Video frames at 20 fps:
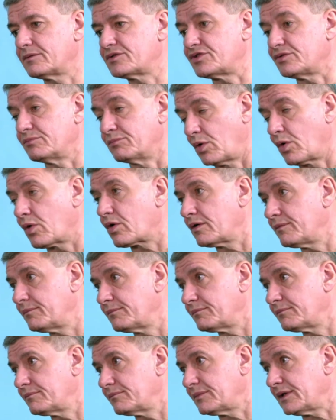do more
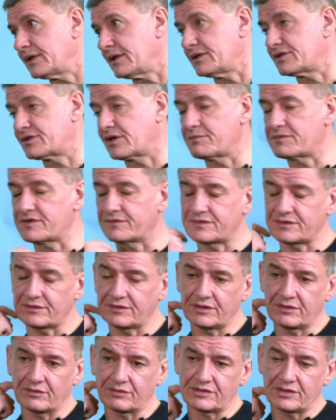in terms of,
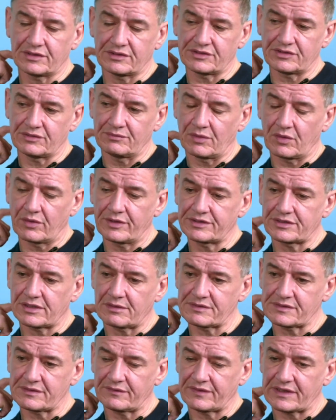you know, do more in
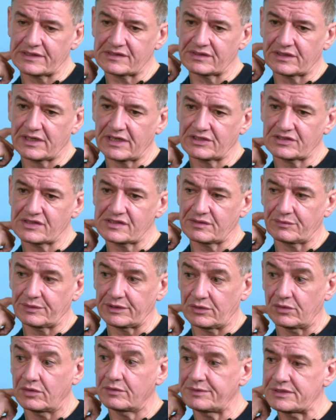terms of the investigations that
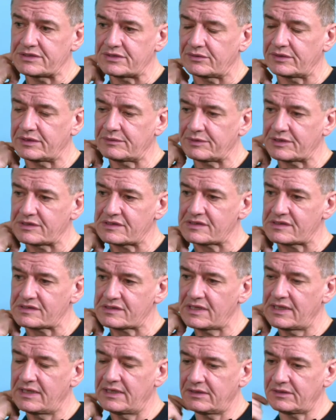we could be doing,
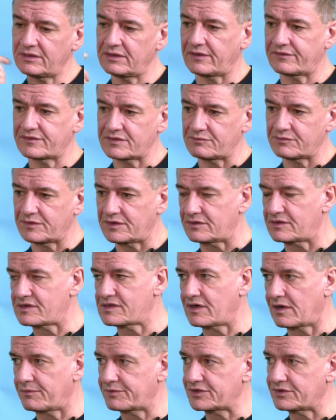because
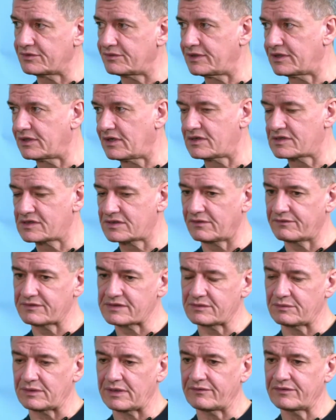there's an opportunity cost,
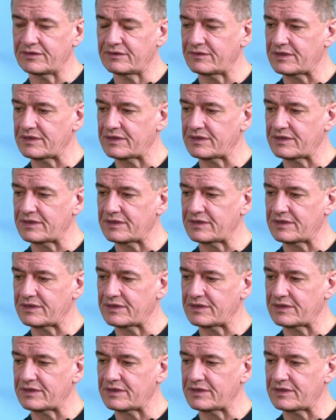obviously, with every